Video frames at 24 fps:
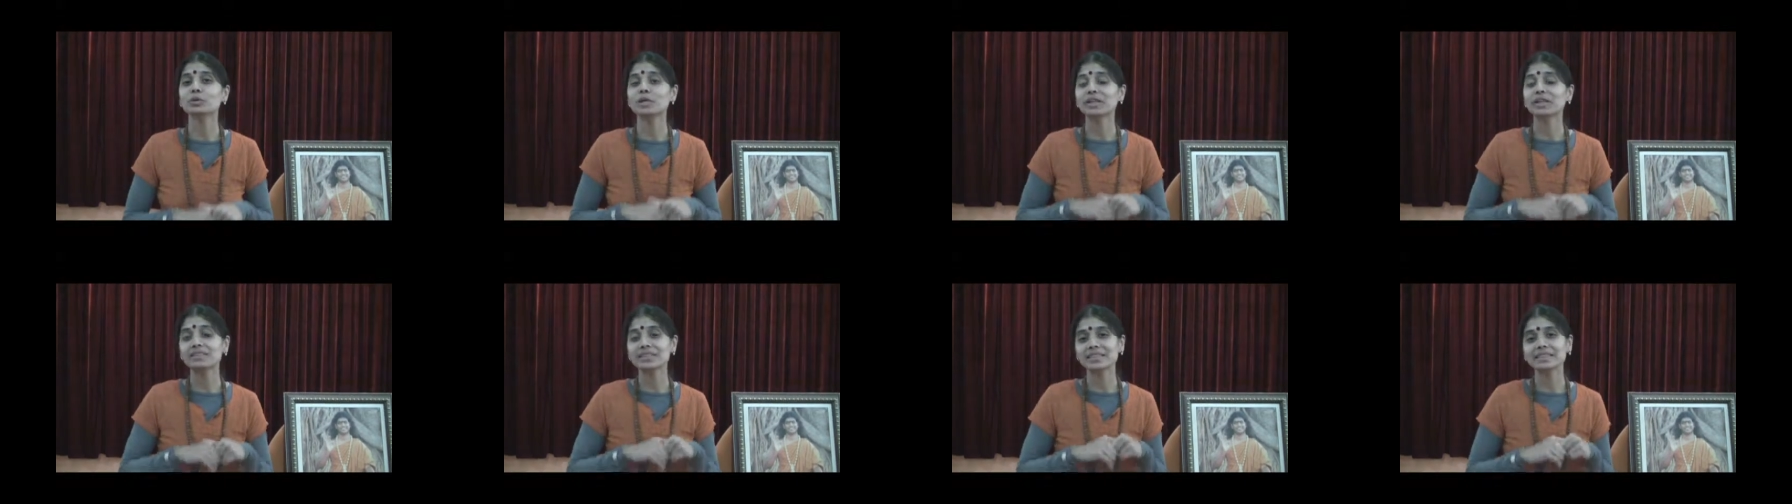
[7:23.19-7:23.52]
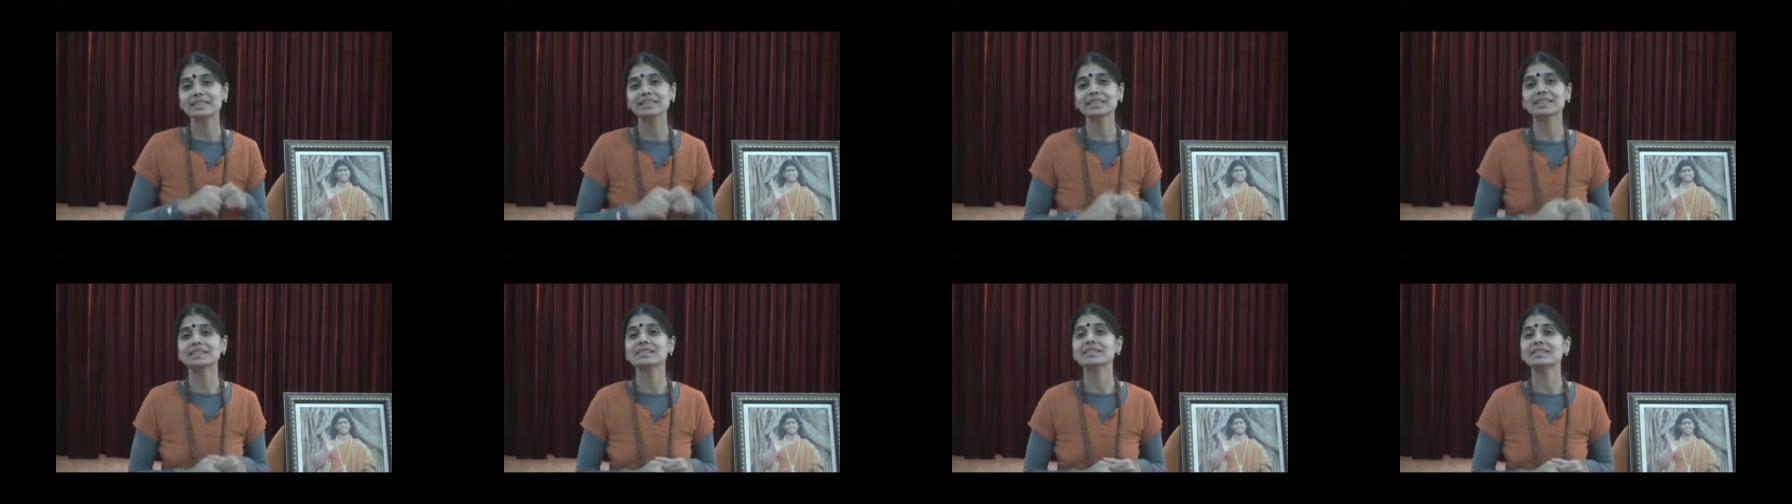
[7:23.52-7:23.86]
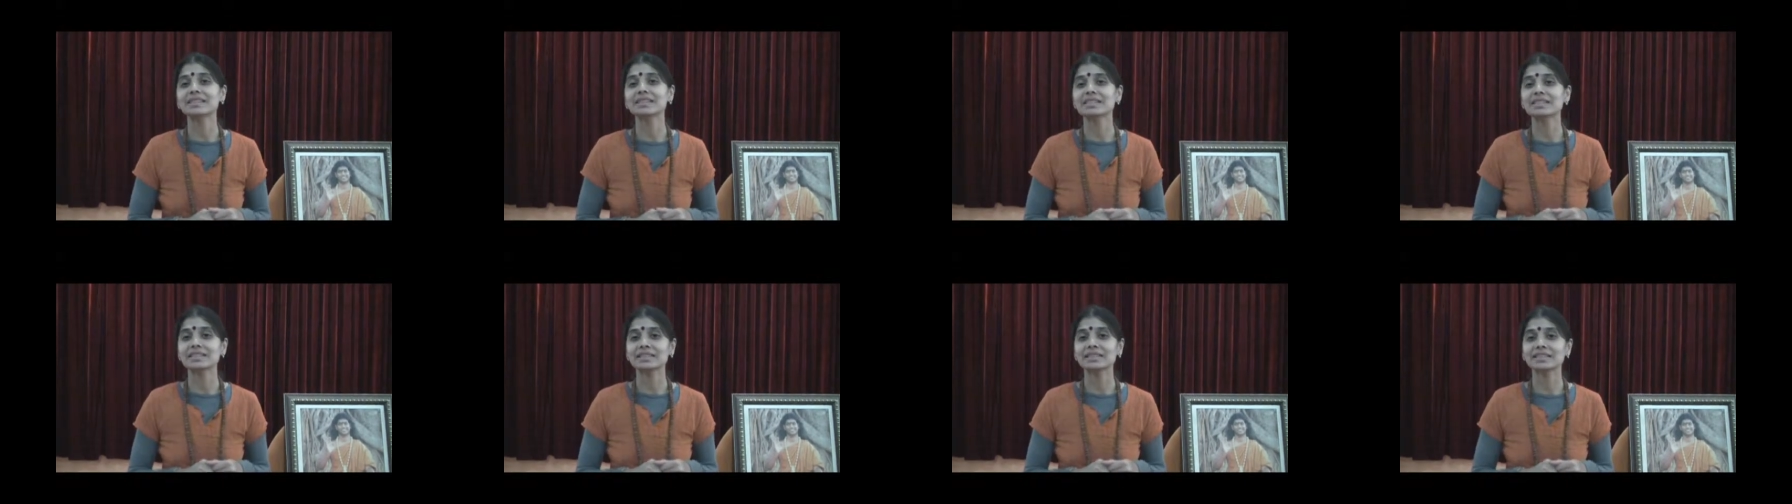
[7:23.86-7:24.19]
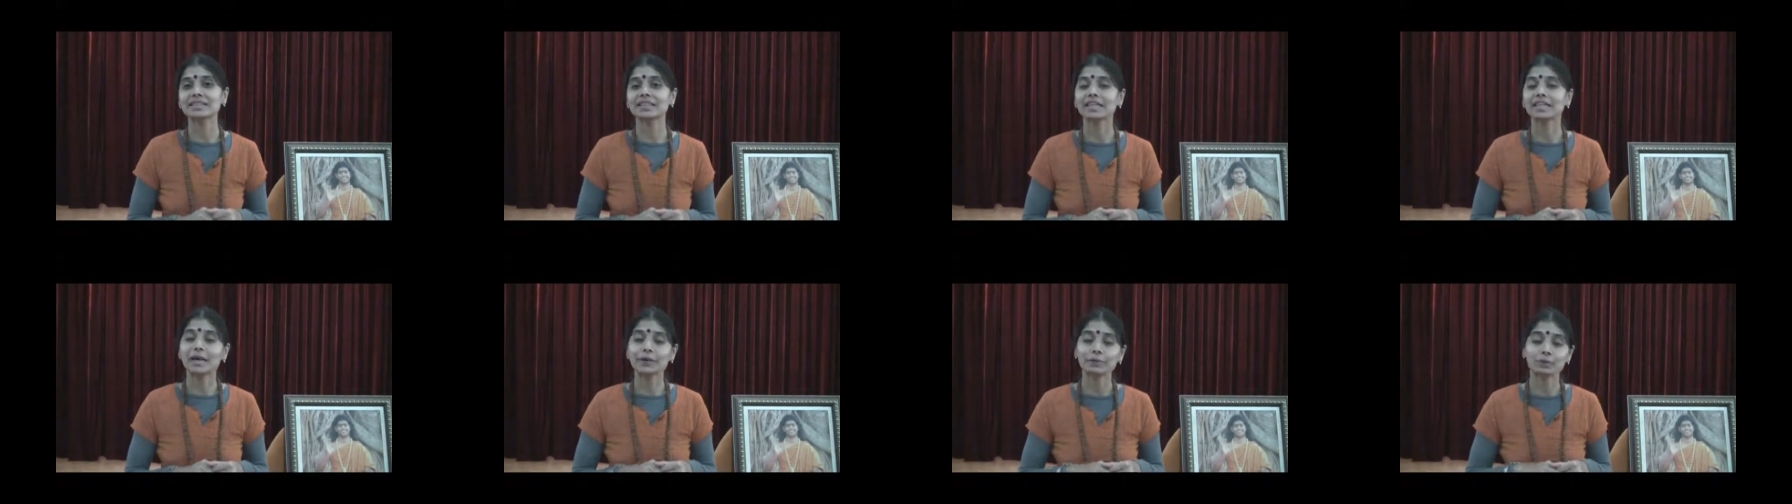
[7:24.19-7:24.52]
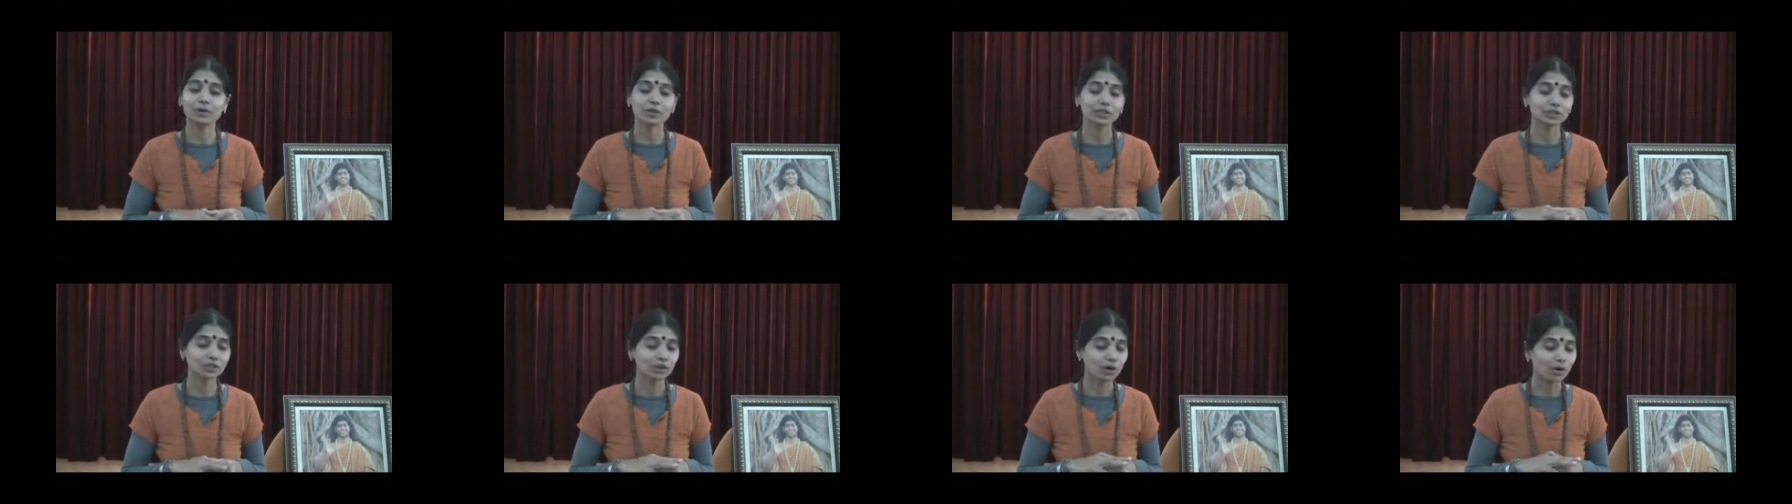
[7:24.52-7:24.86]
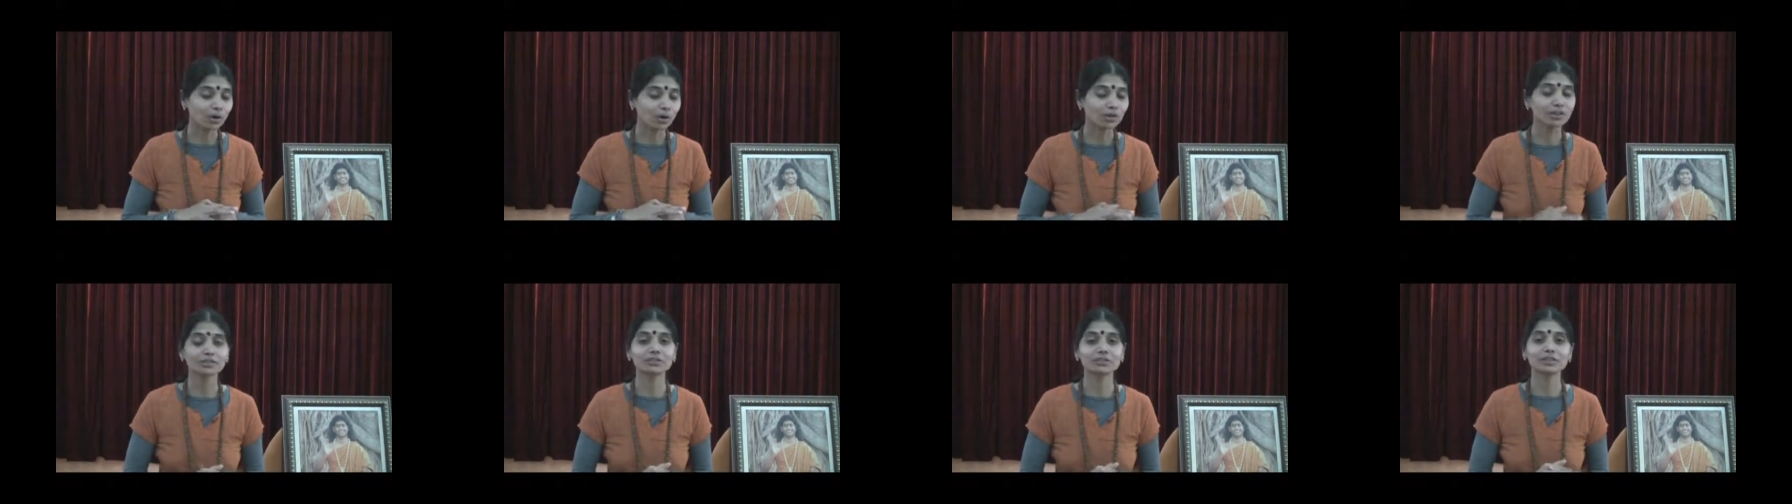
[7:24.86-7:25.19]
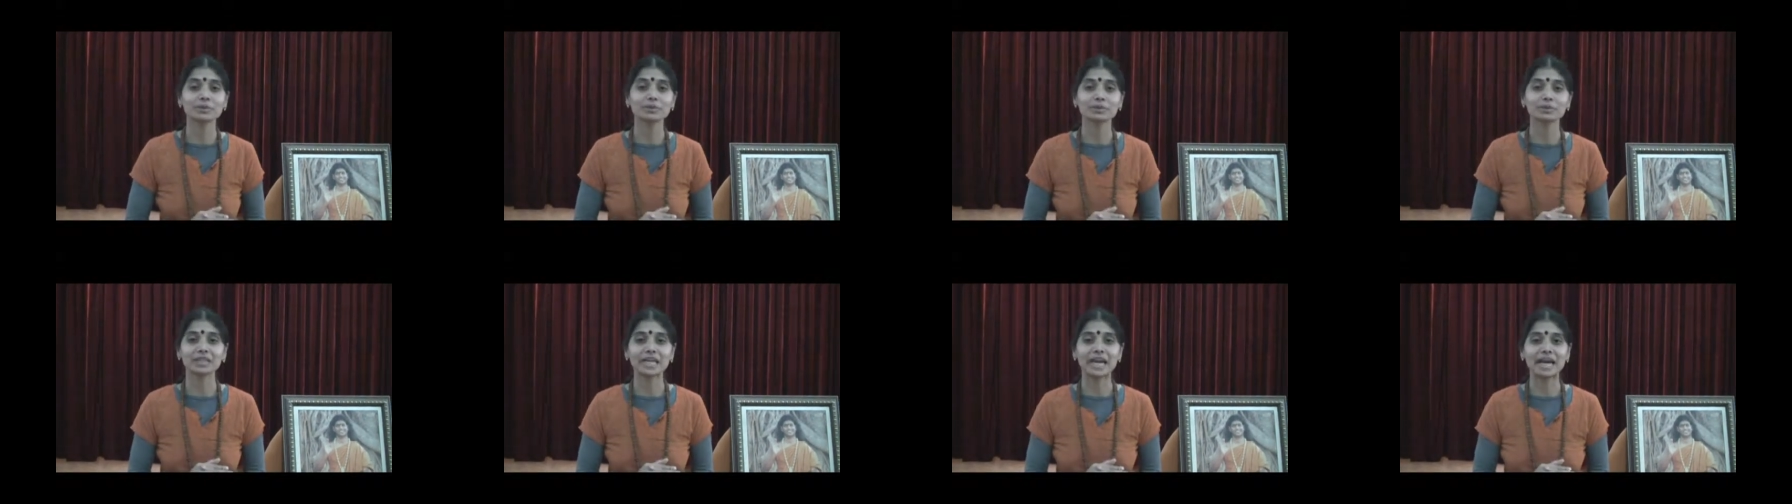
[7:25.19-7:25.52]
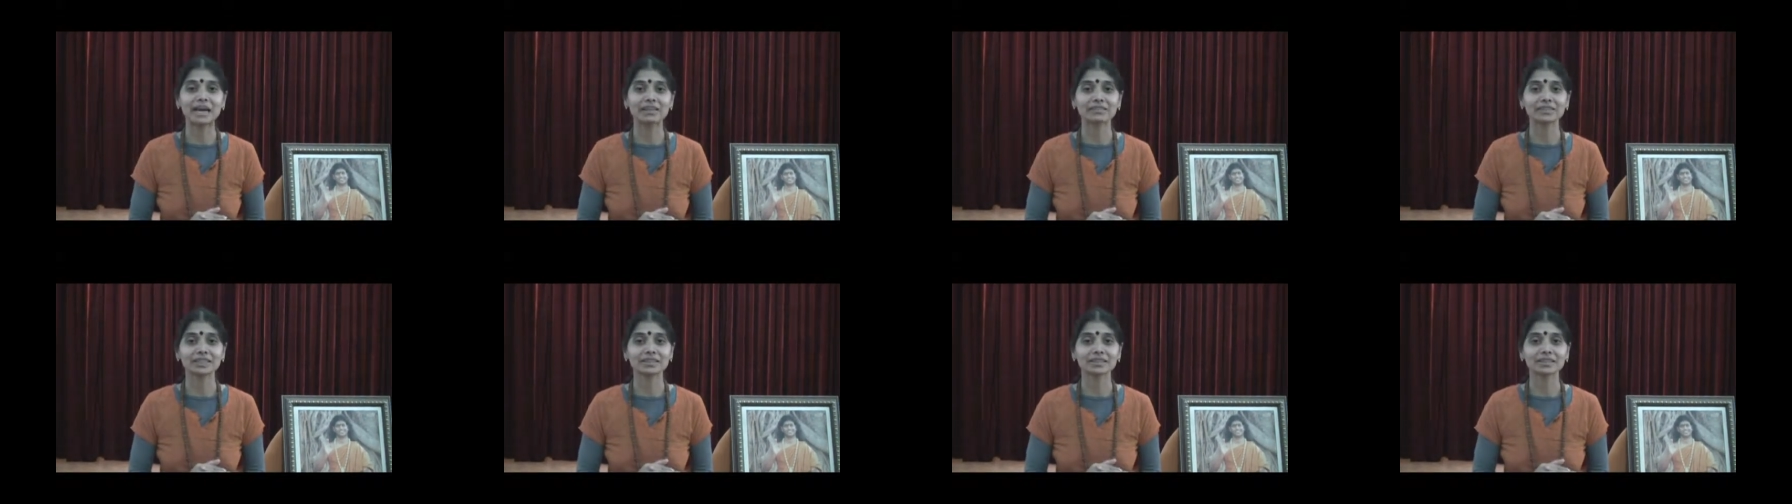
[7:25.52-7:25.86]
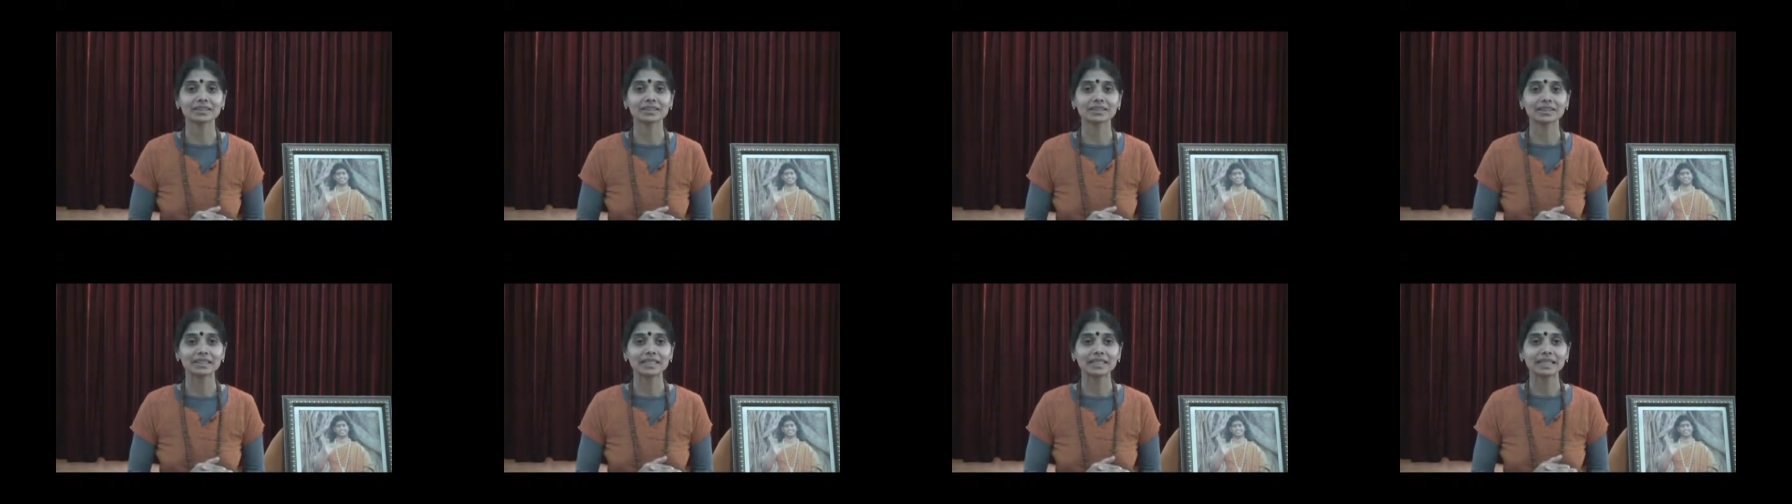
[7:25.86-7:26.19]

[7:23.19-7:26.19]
whoever is interested, I want all of them to have it.